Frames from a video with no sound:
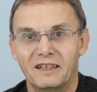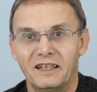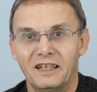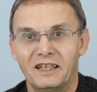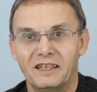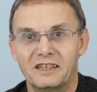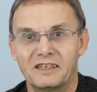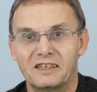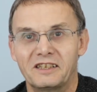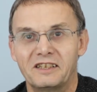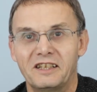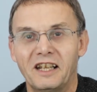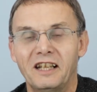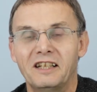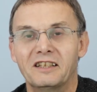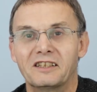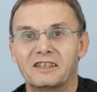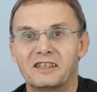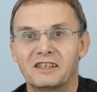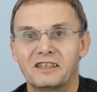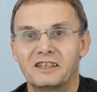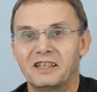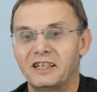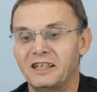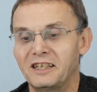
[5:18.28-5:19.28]
Its
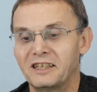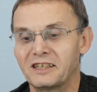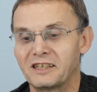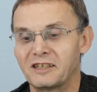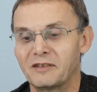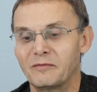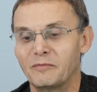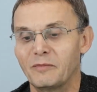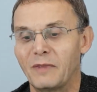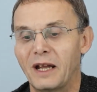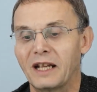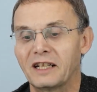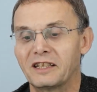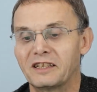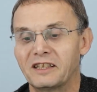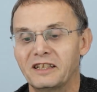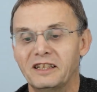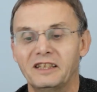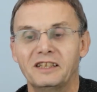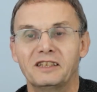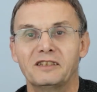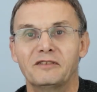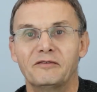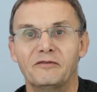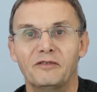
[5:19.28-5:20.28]
density doesn't matter,
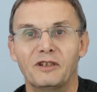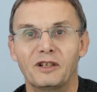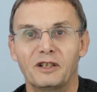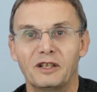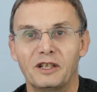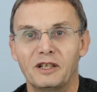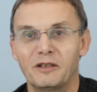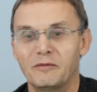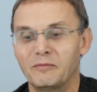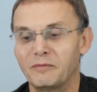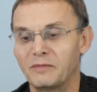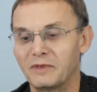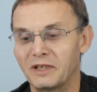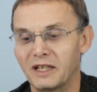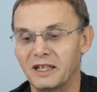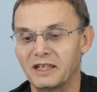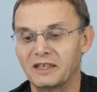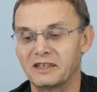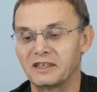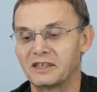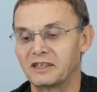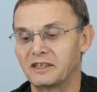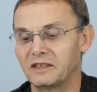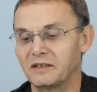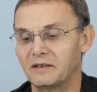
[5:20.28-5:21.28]
its volume
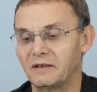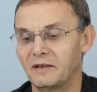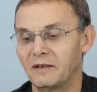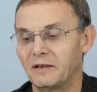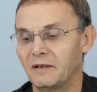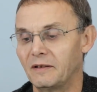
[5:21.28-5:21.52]
does.